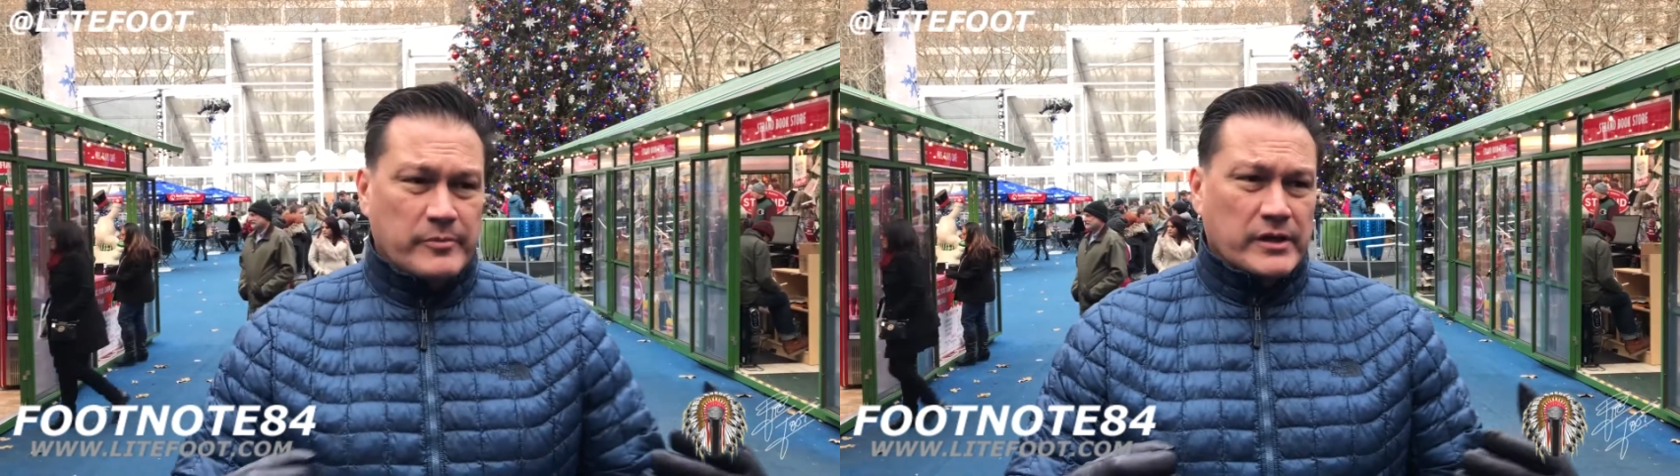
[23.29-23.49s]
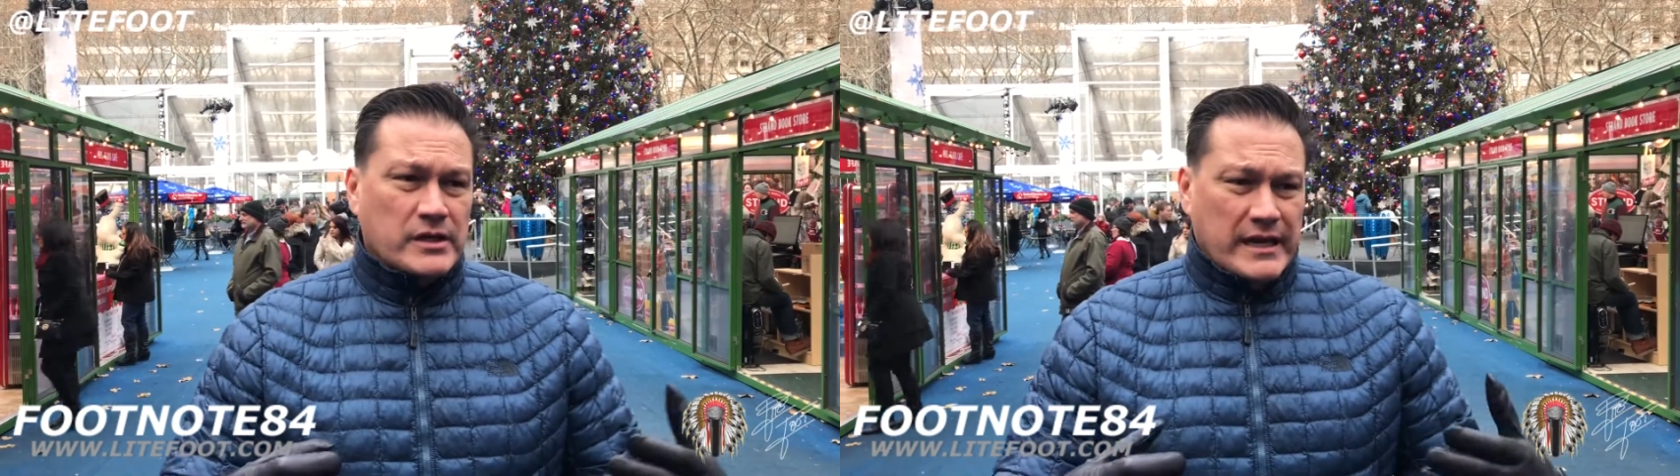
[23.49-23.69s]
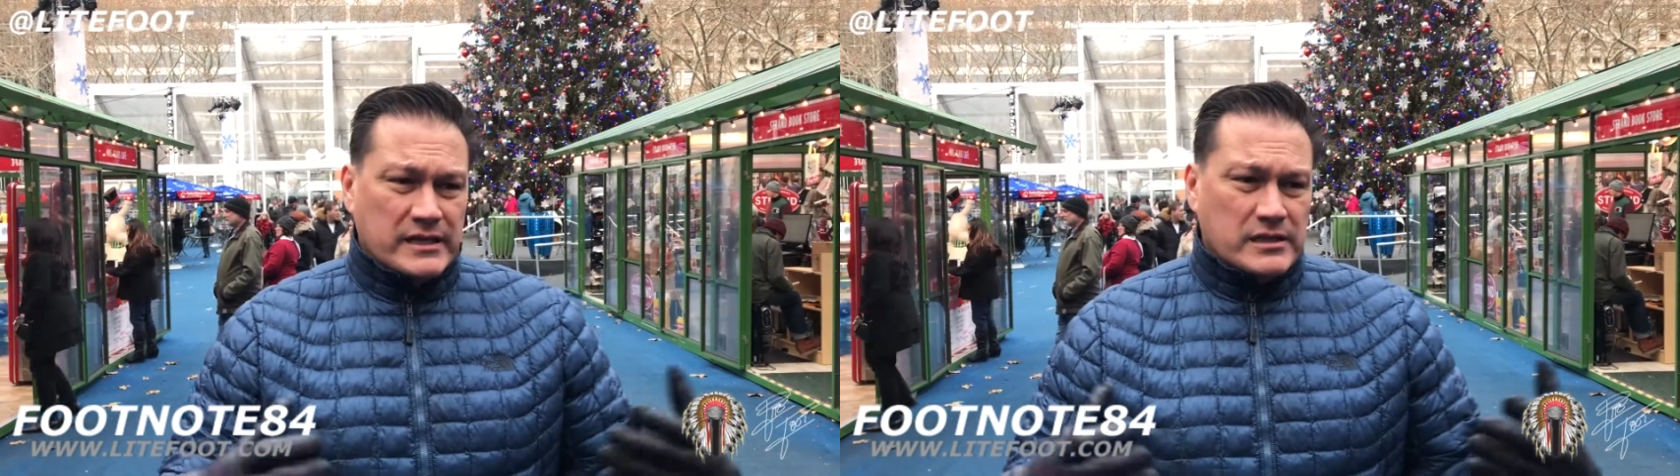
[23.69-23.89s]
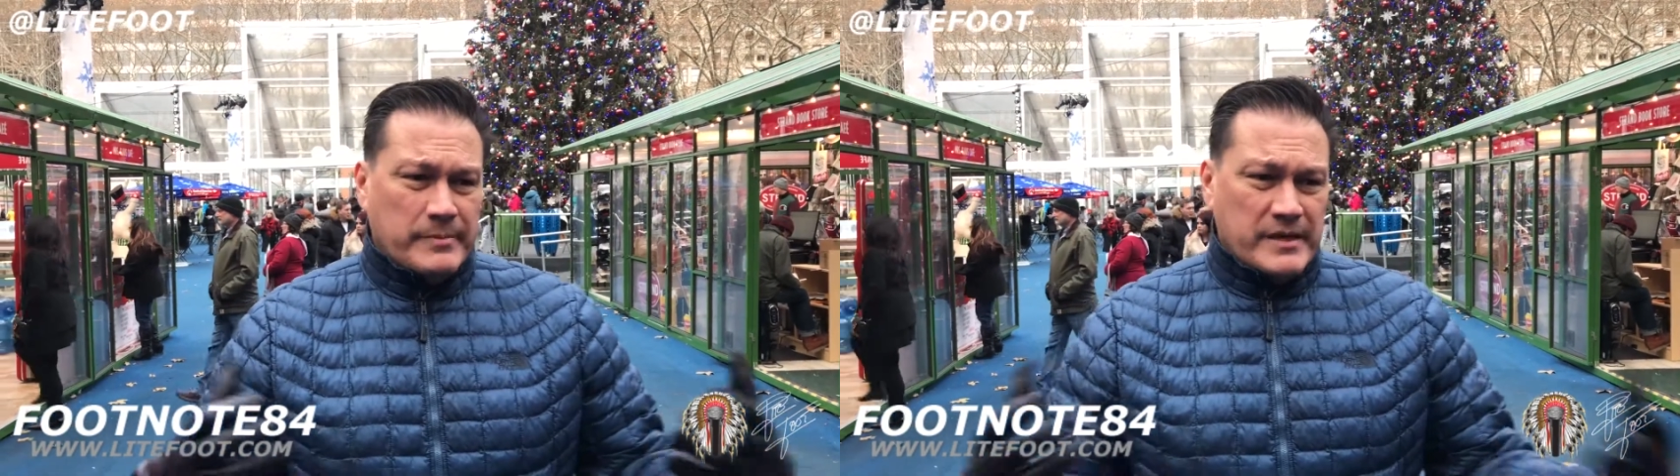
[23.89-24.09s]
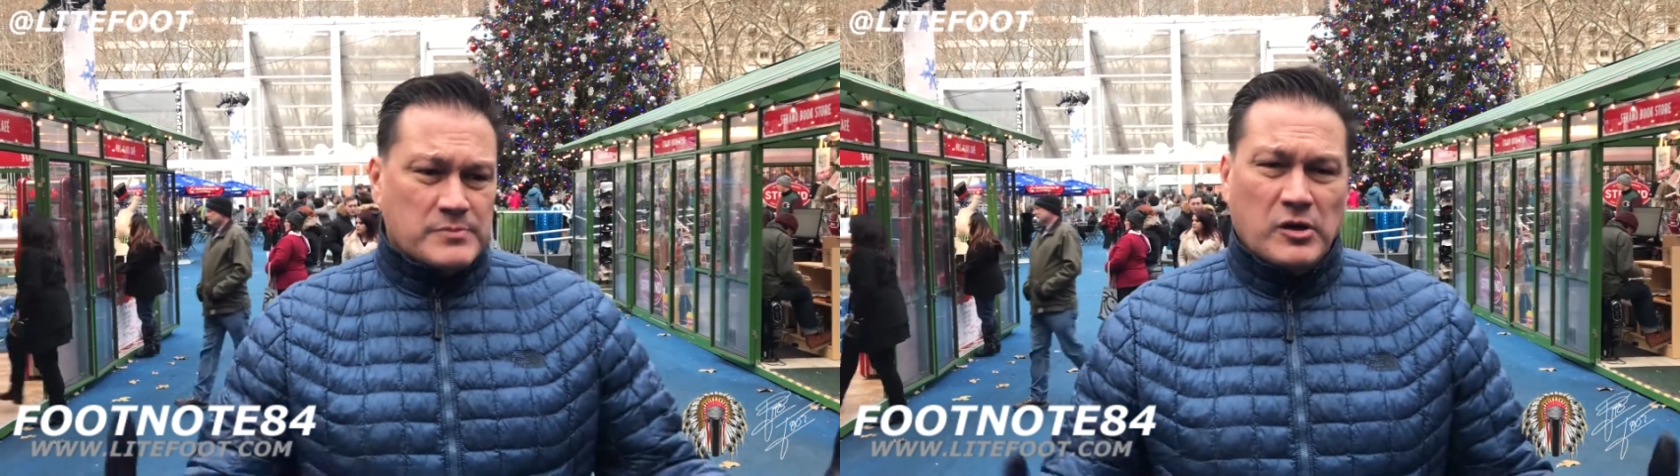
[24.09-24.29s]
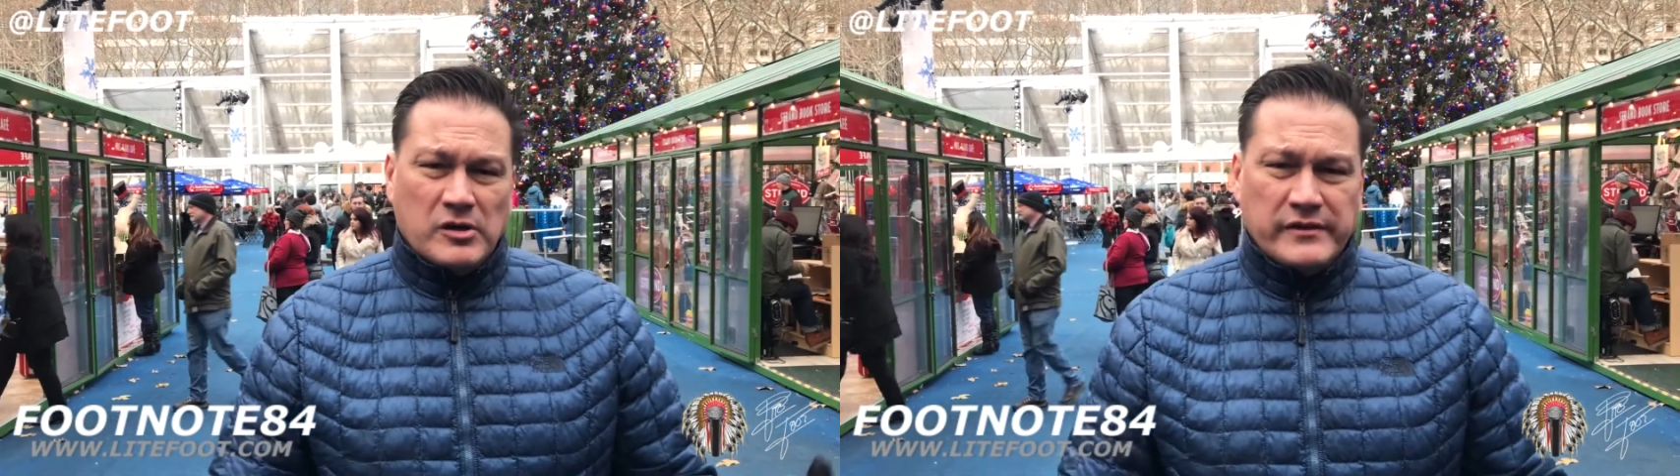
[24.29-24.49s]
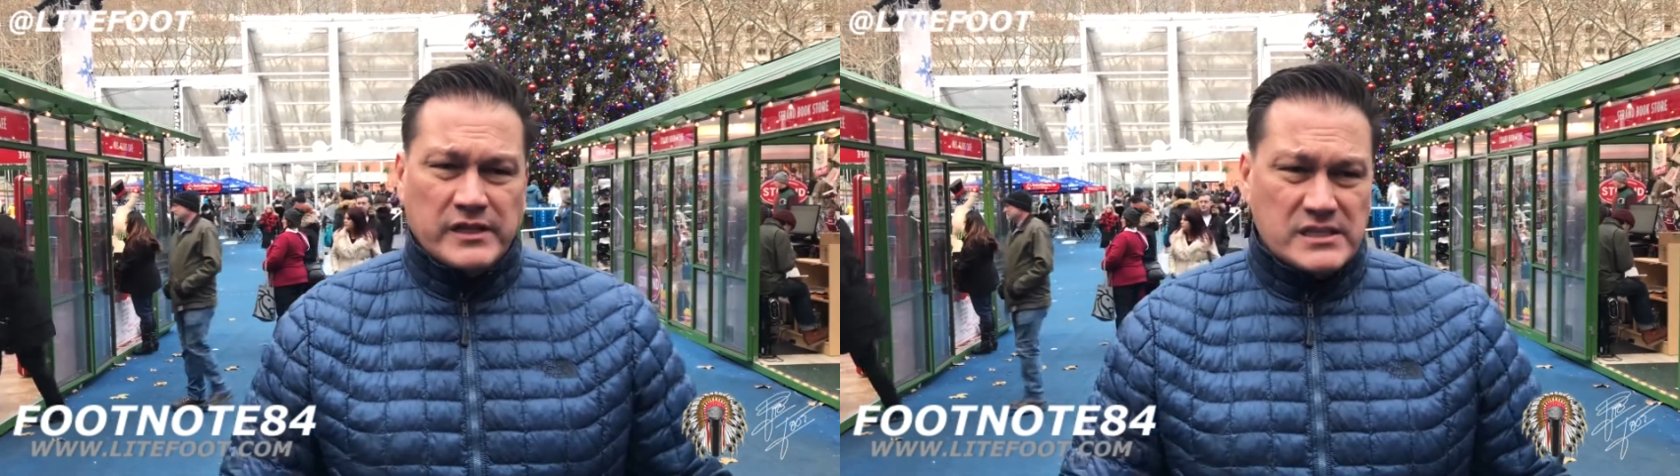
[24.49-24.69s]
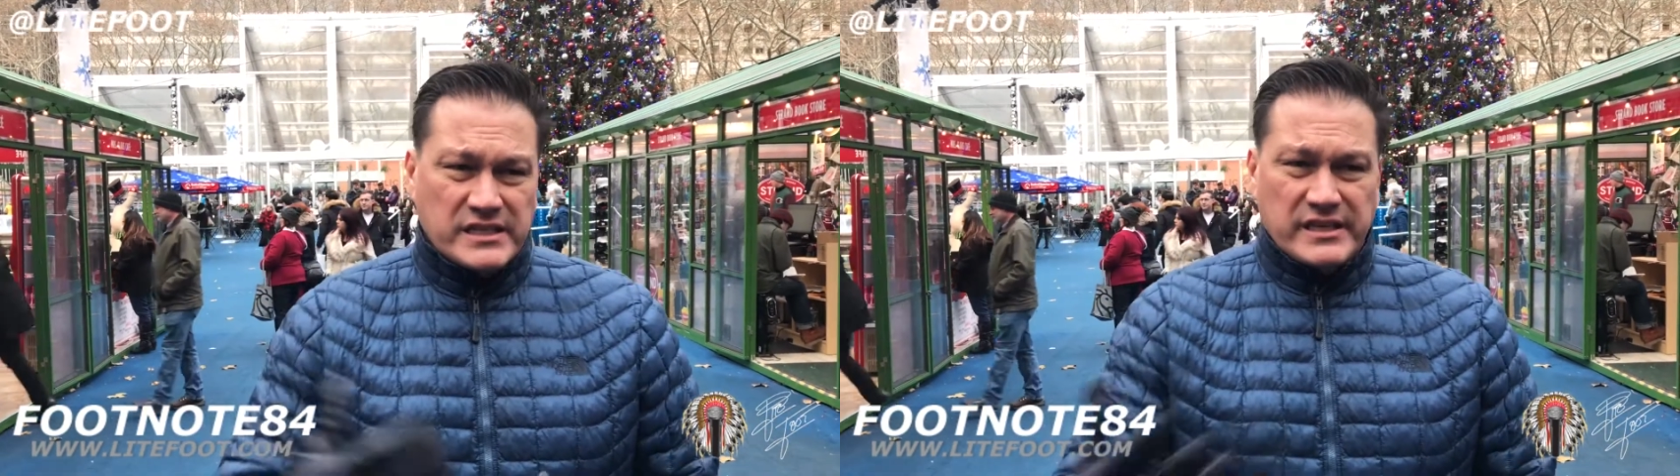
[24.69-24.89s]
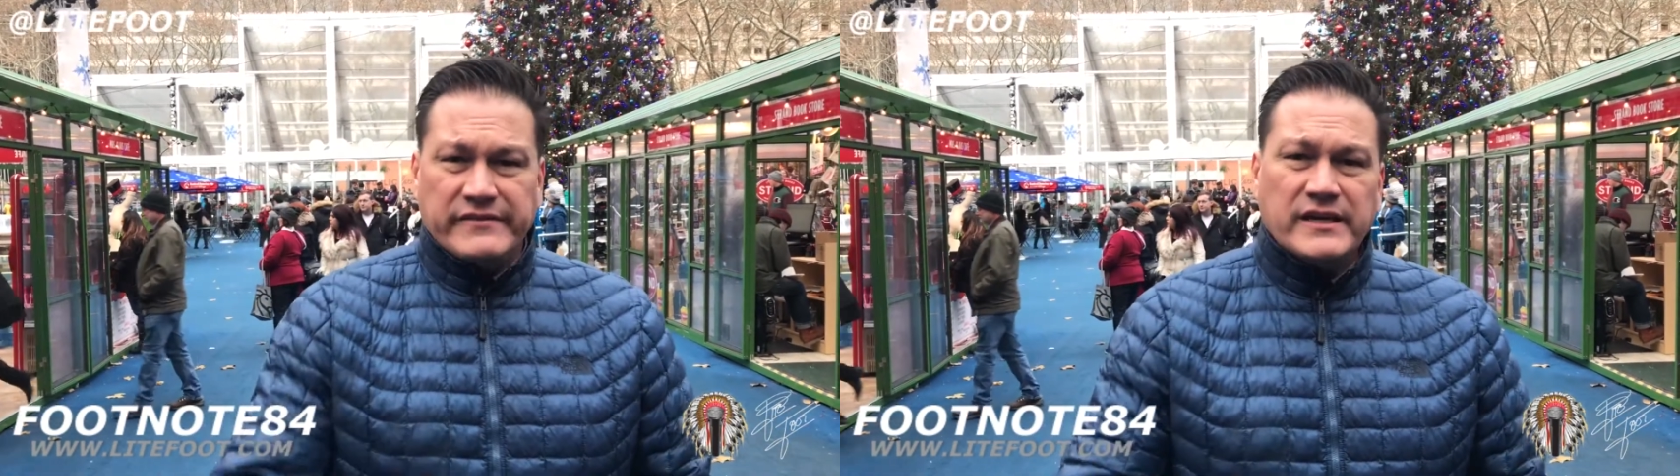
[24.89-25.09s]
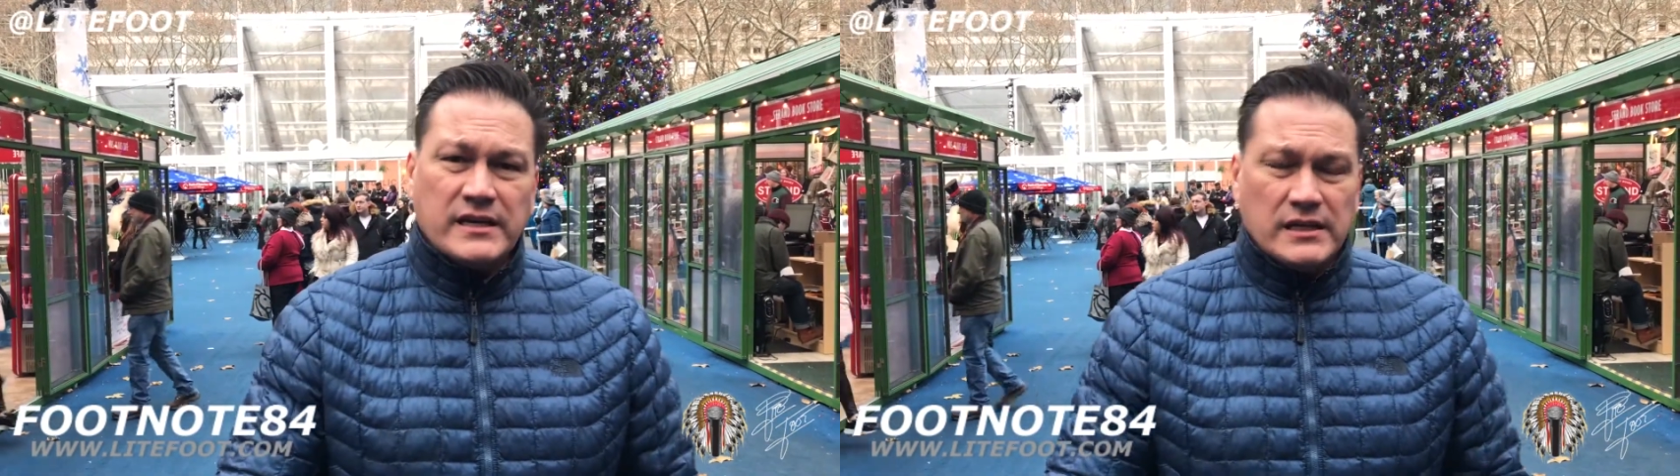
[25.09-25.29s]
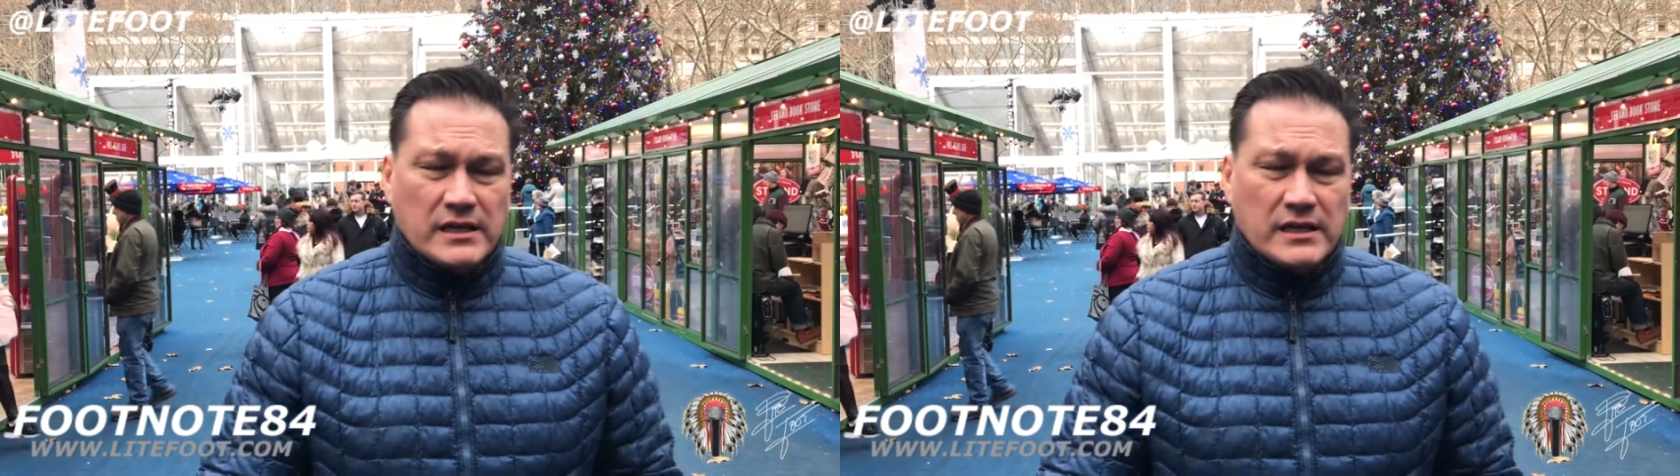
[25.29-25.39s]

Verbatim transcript: But I think the best part of it is giving.